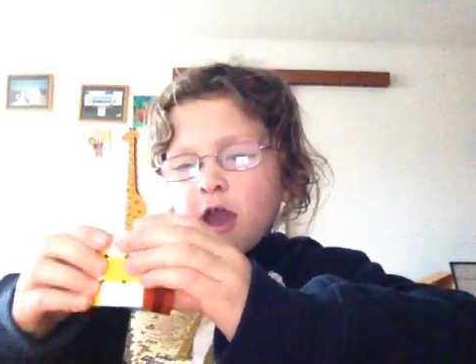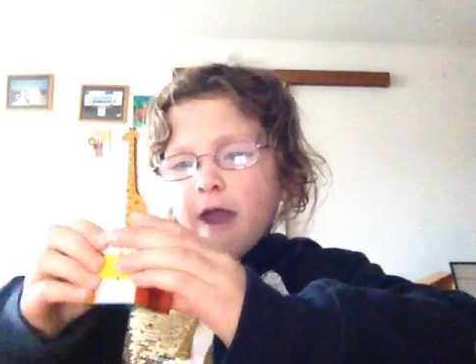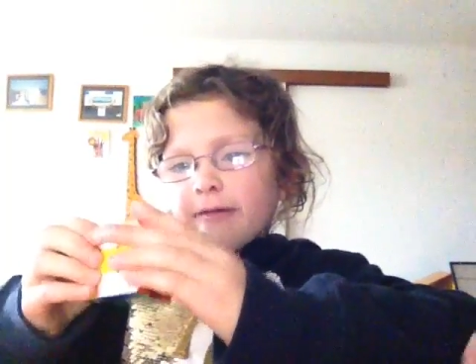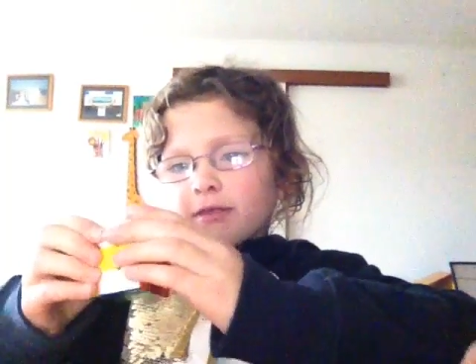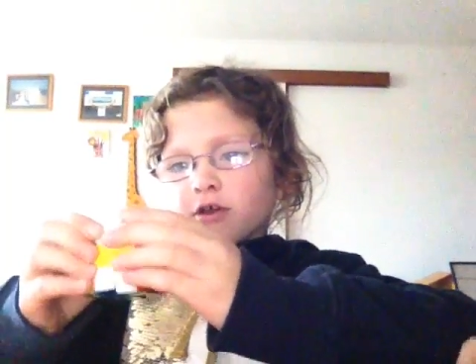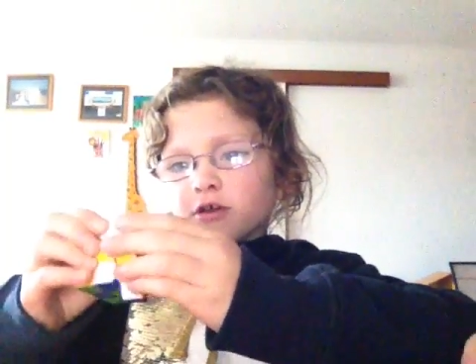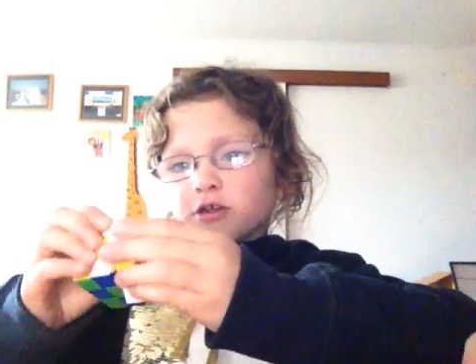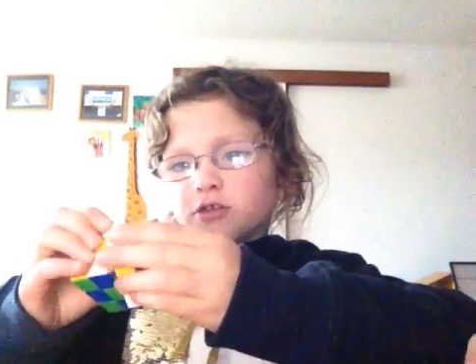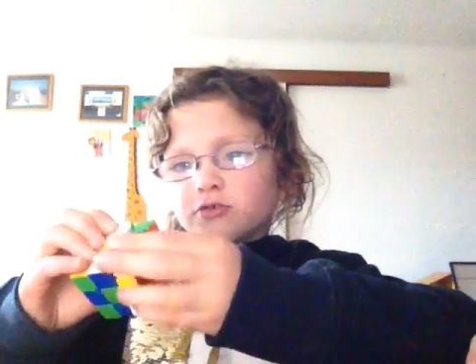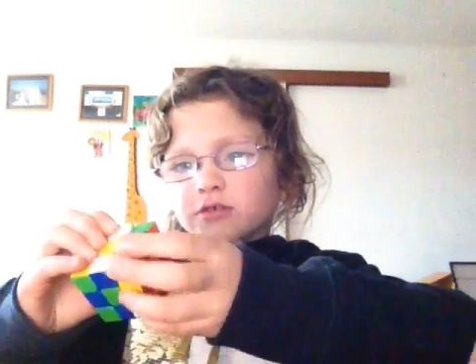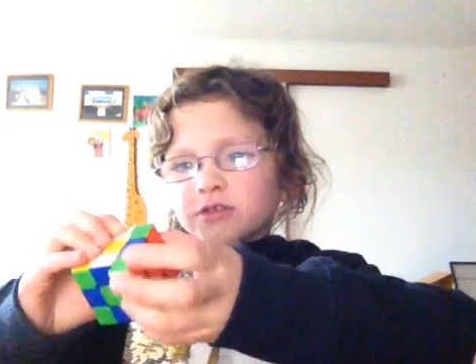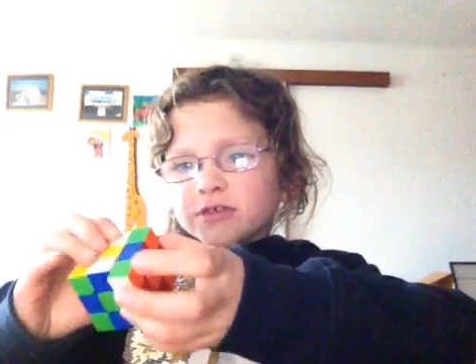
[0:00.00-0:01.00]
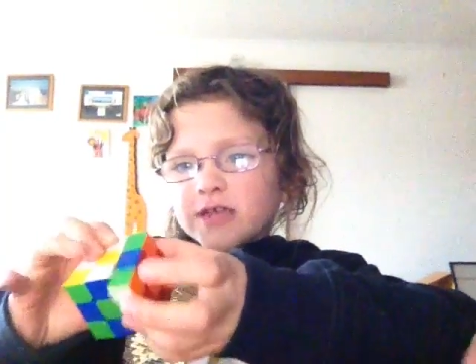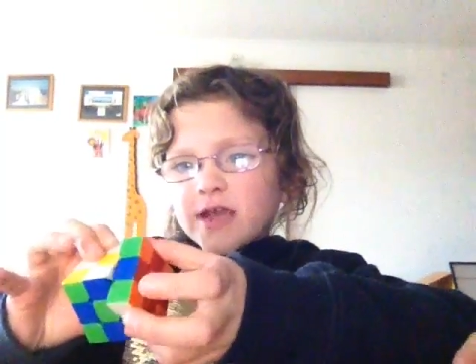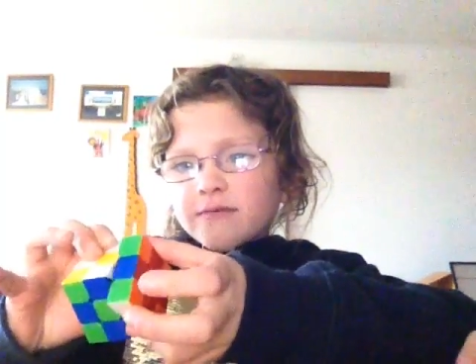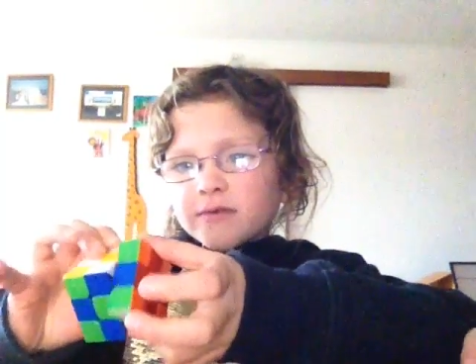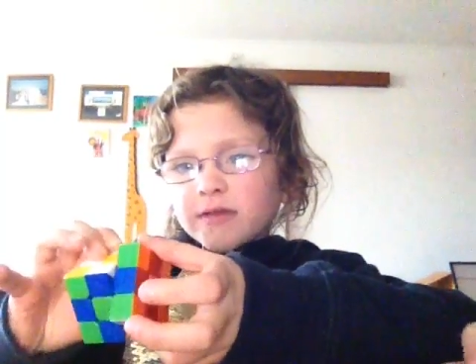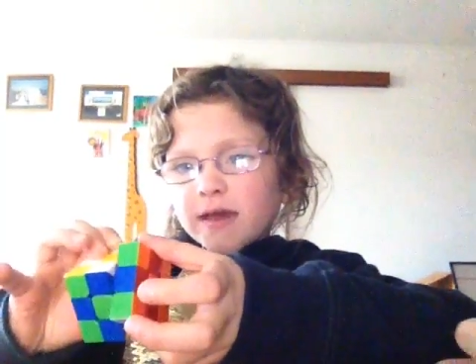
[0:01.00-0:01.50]
And then you're going to do it the
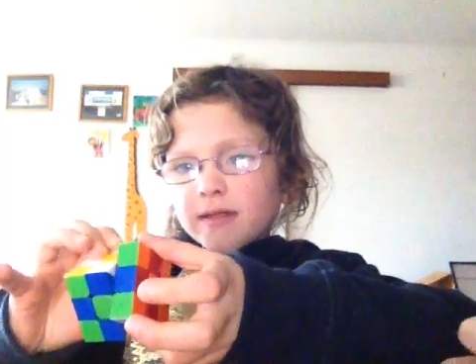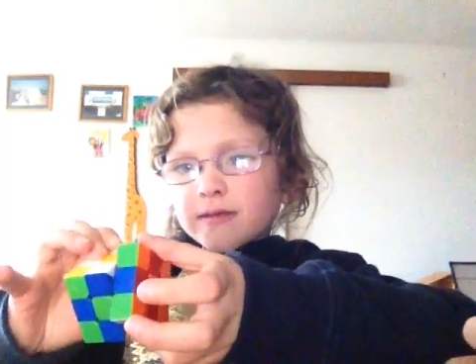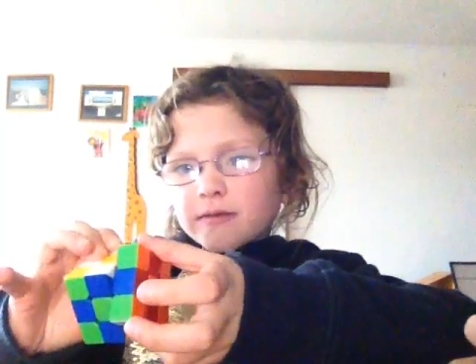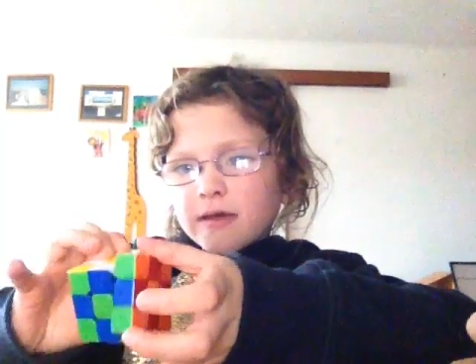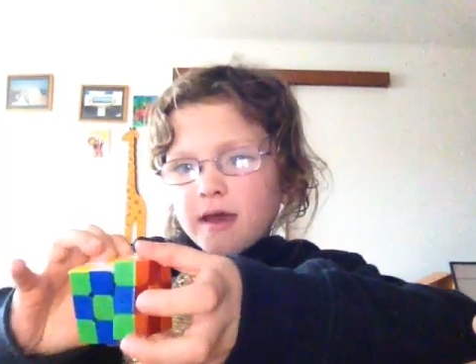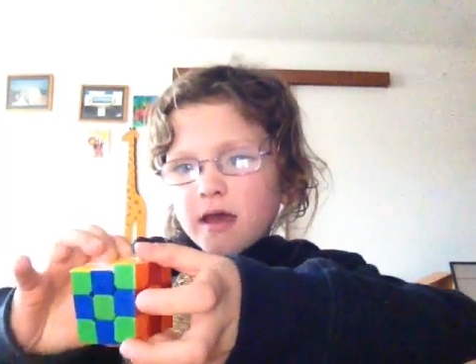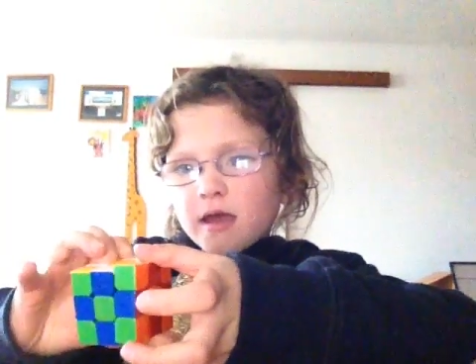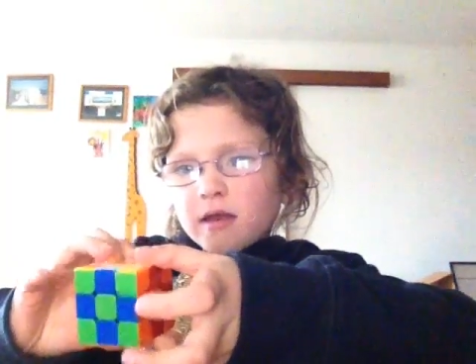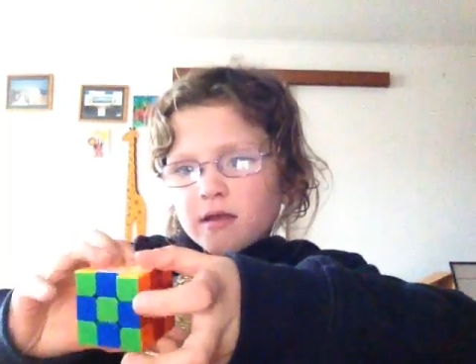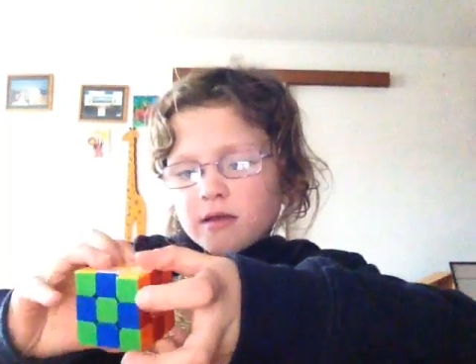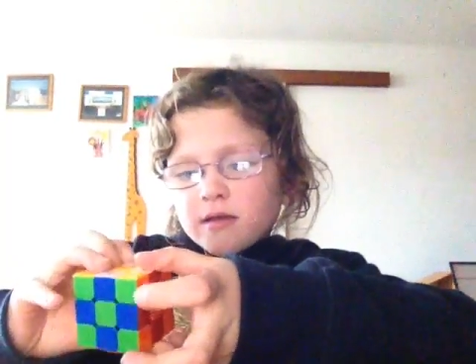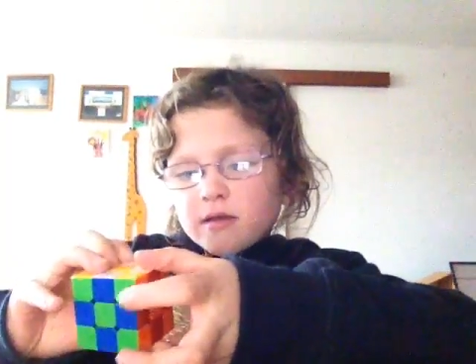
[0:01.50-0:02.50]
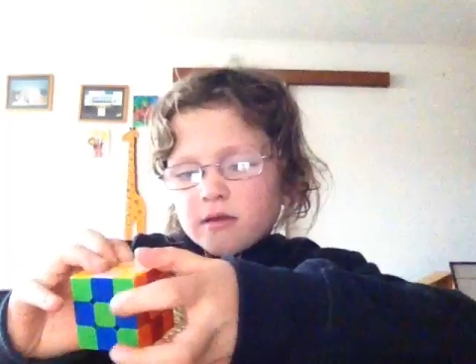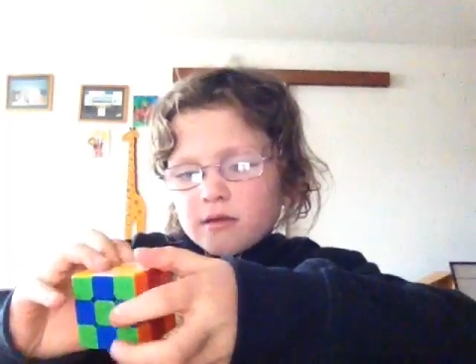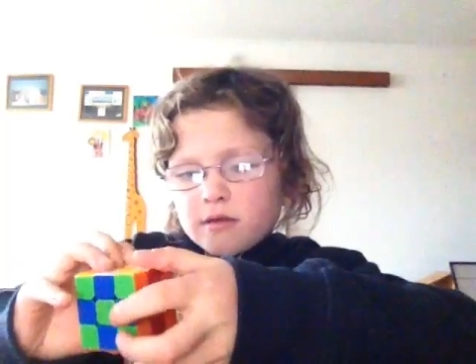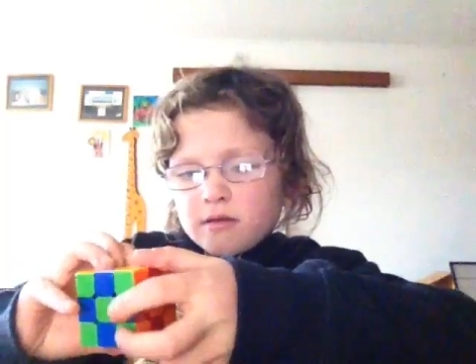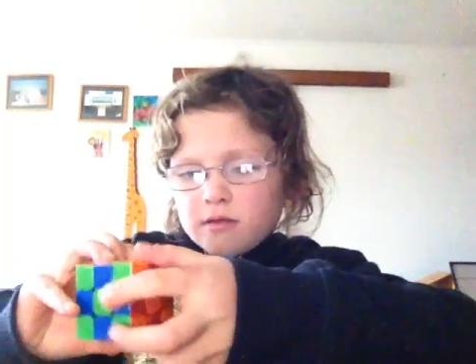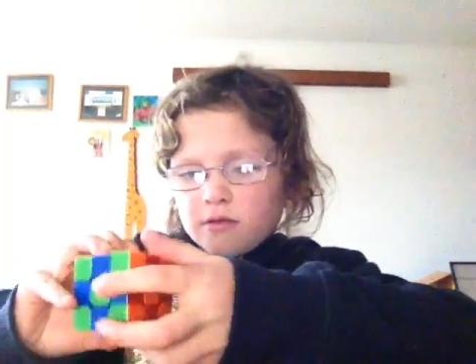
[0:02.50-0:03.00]
same with the other side.
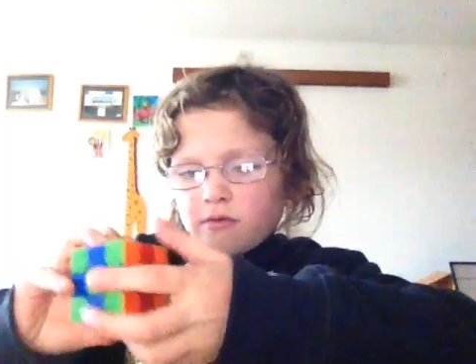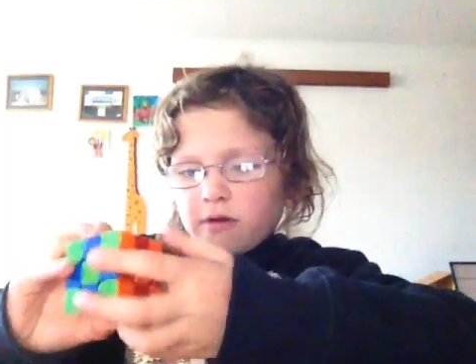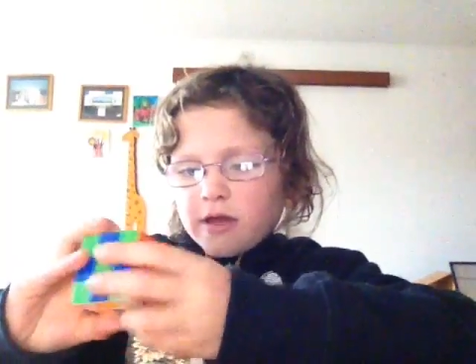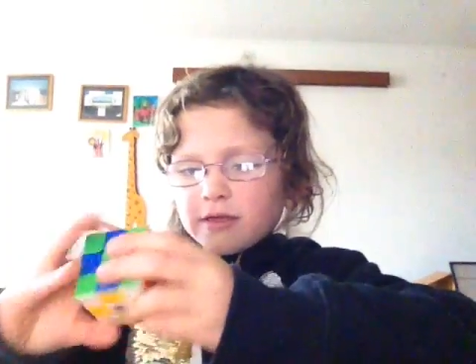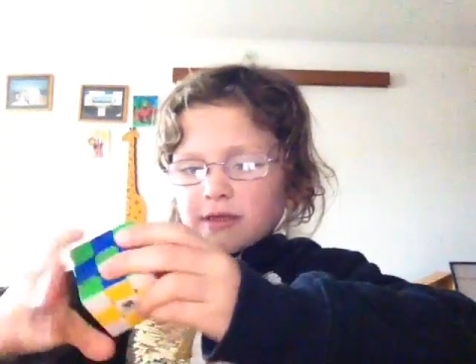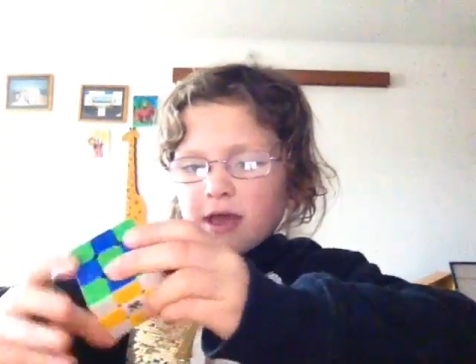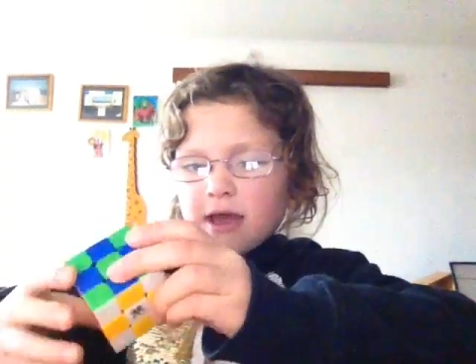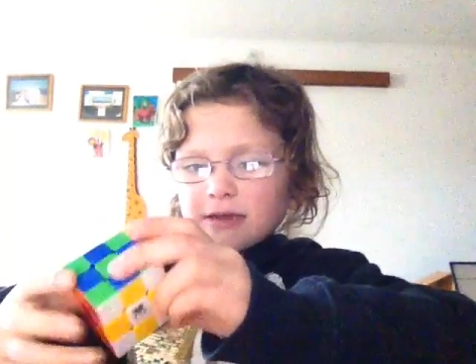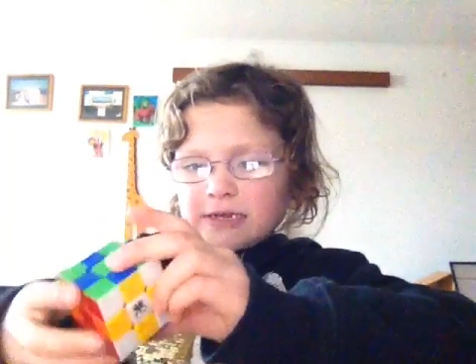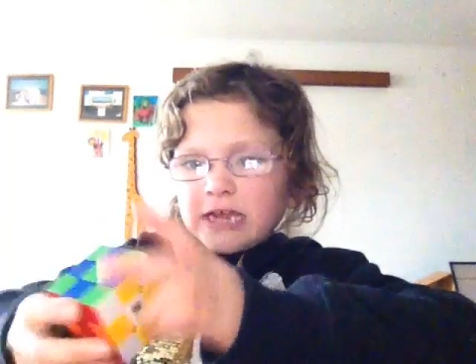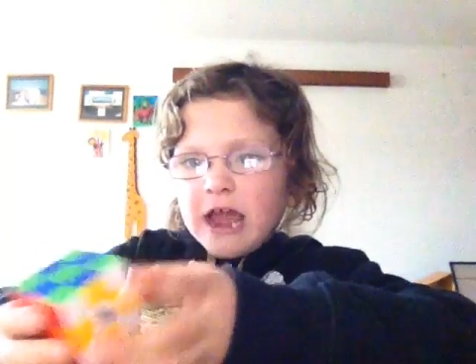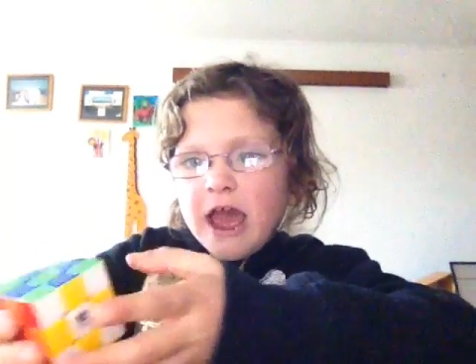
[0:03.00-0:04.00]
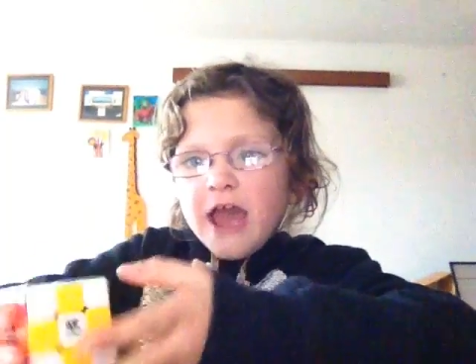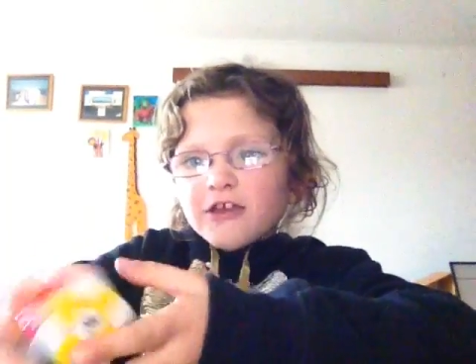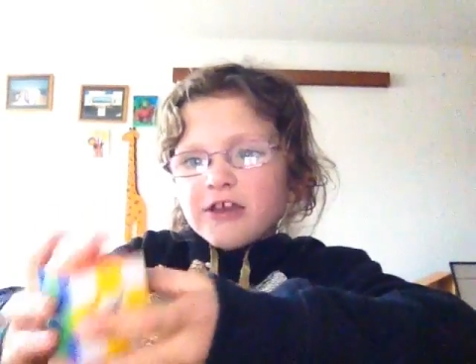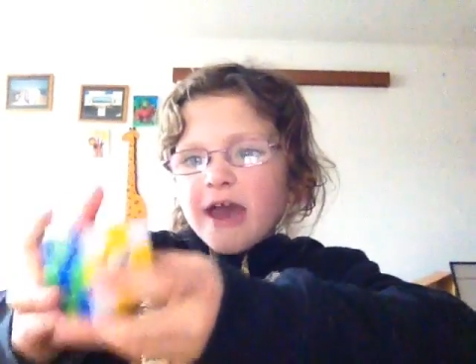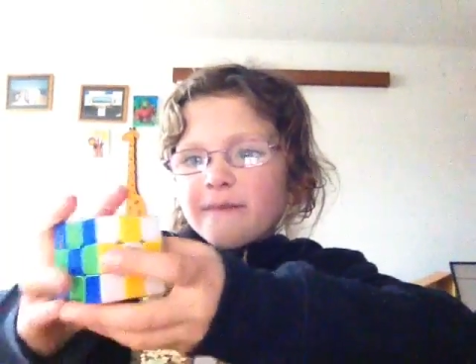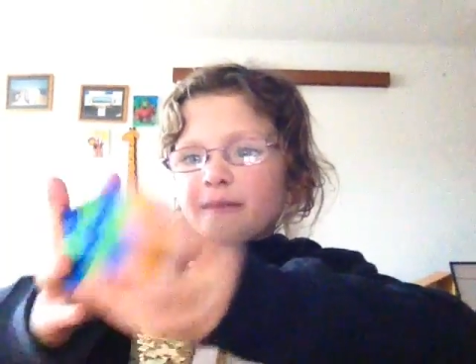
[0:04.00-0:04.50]
Do it like that, and you have